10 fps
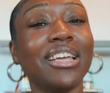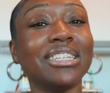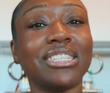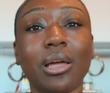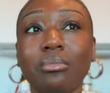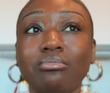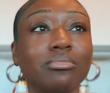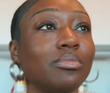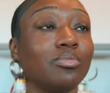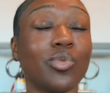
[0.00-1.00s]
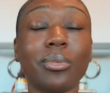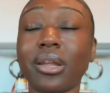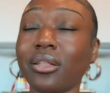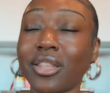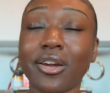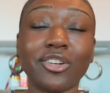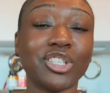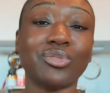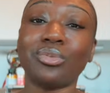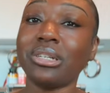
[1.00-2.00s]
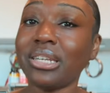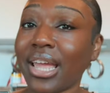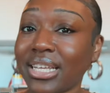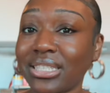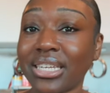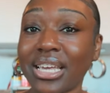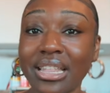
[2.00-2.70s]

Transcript: Some women out there are just really nasty.